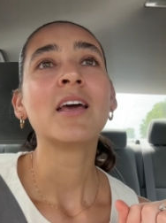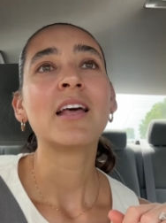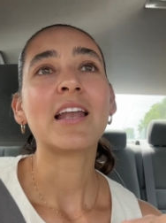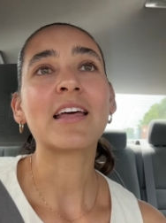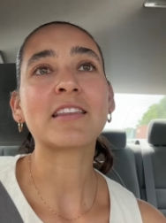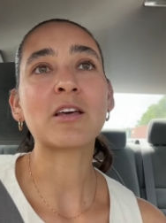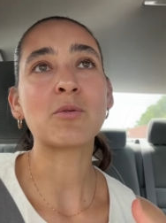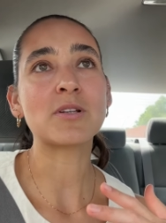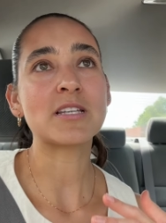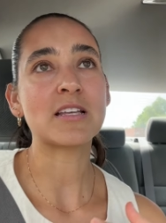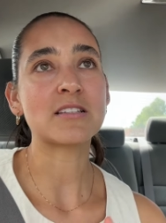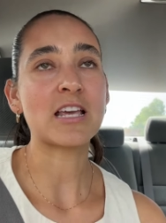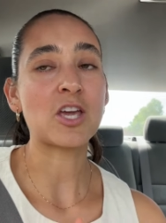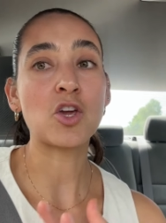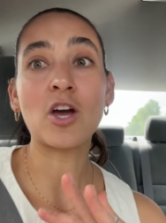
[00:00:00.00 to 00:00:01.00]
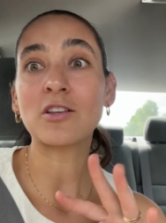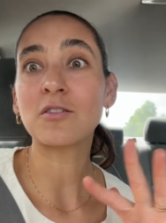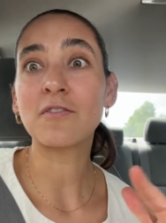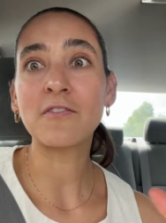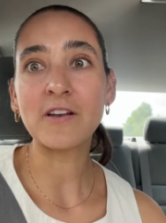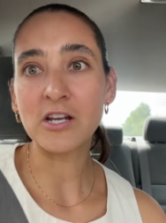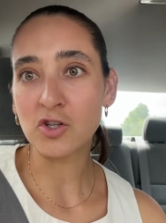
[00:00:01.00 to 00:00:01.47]
Like they would tell us like you have to
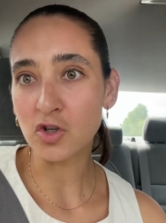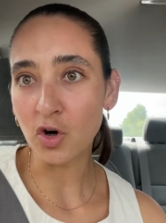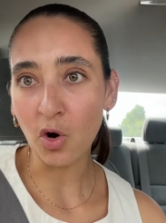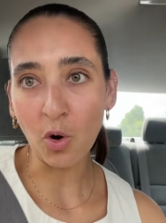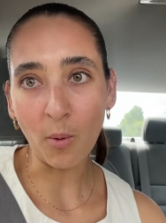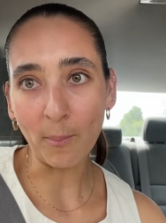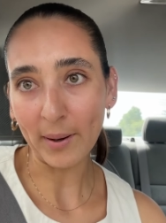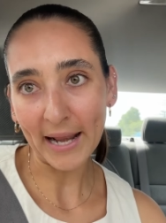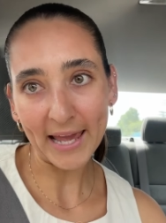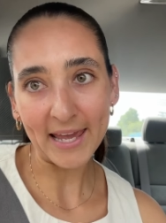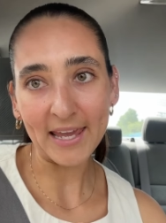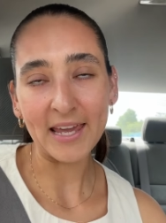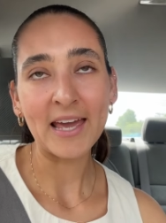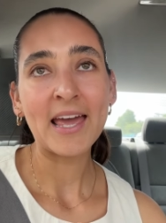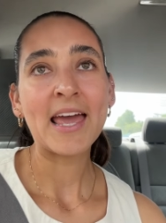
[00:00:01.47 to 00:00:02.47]
finish your whole plate.